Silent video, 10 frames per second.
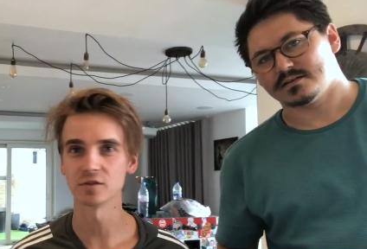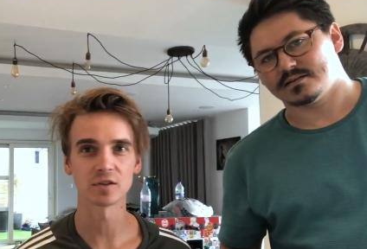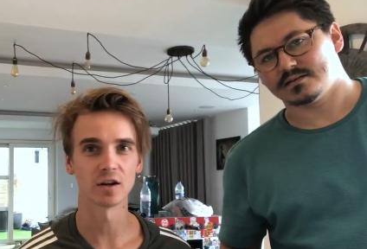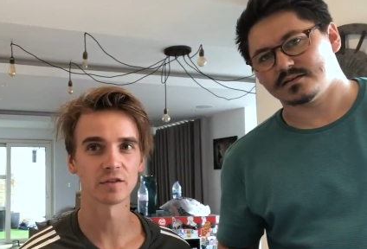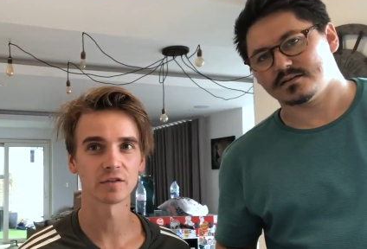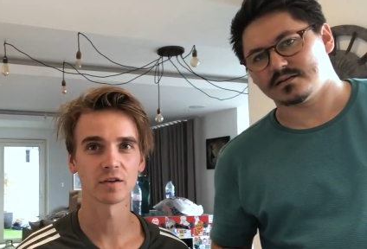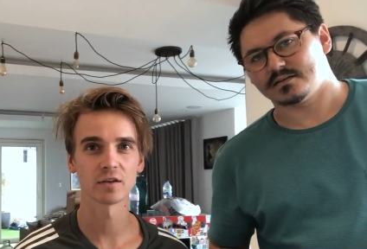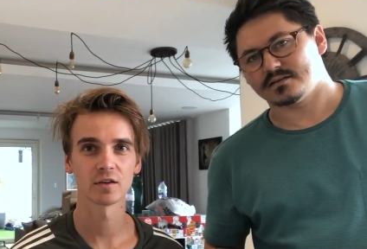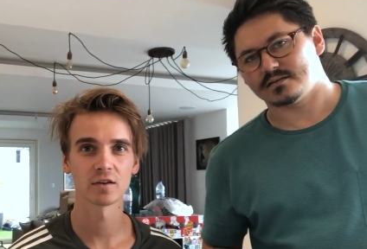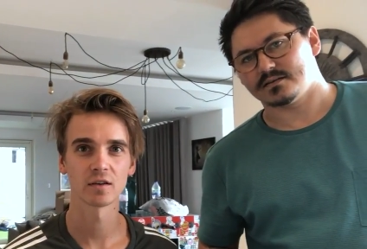Speaker 1: and stuff.
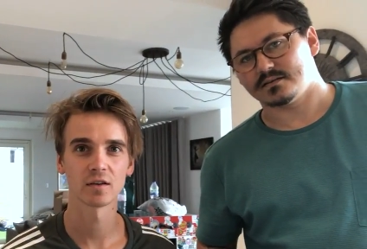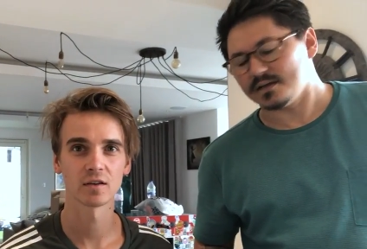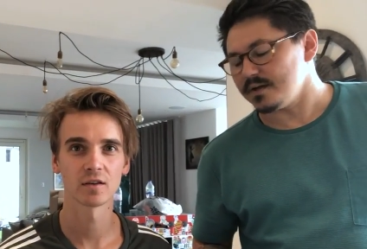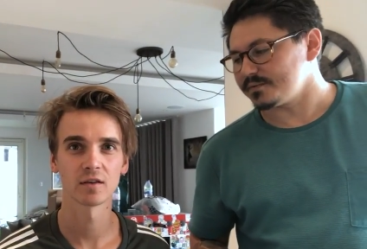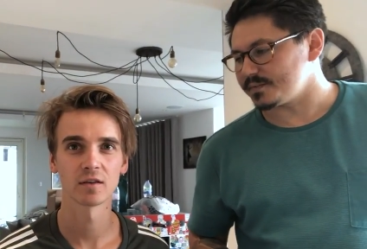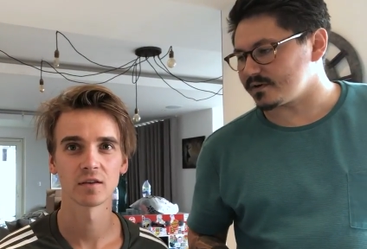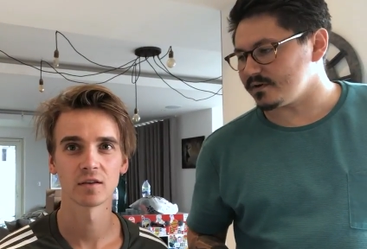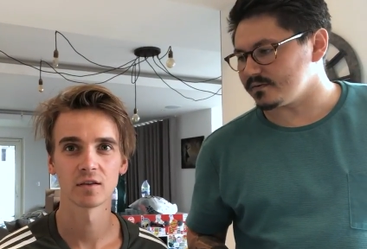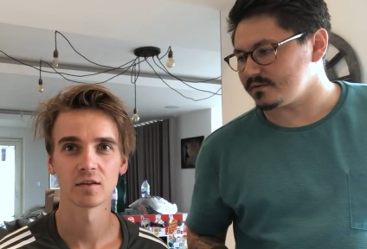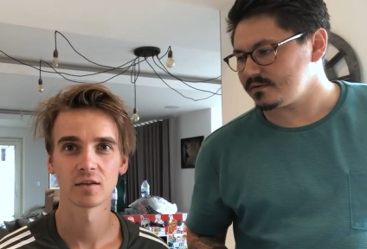
Speaker 2: Yeah, it would be cool.